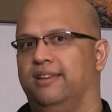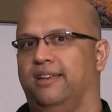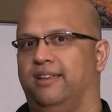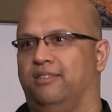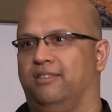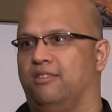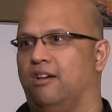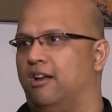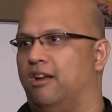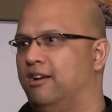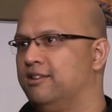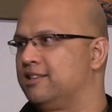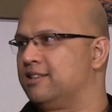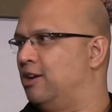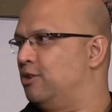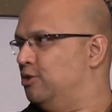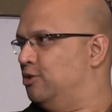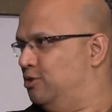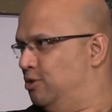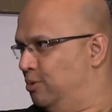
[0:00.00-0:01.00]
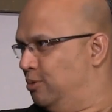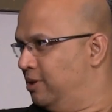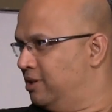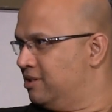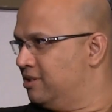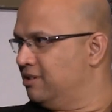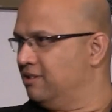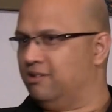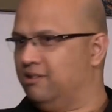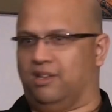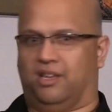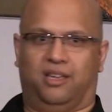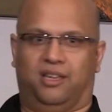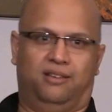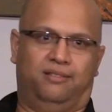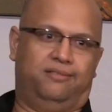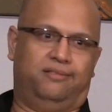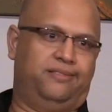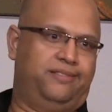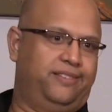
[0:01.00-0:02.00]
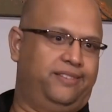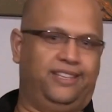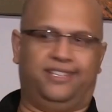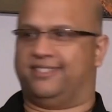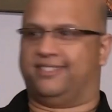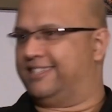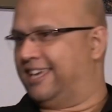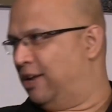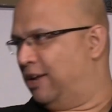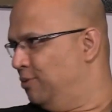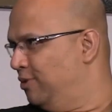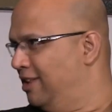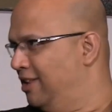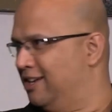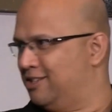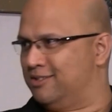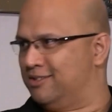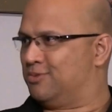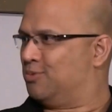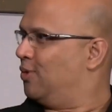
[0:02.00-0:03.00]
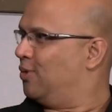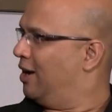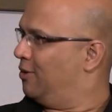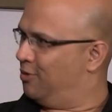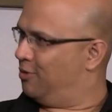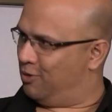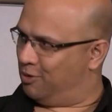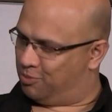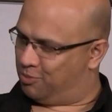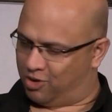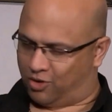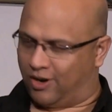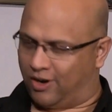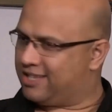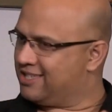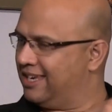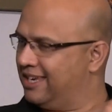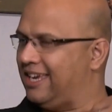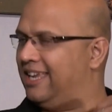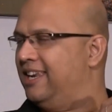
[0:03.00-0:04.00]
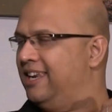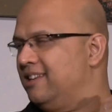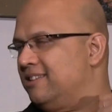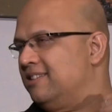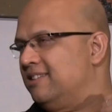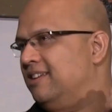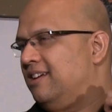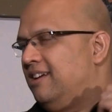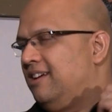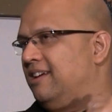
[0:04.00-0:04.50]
He taught us how to do it. And he stayed with us while we were progressing in it.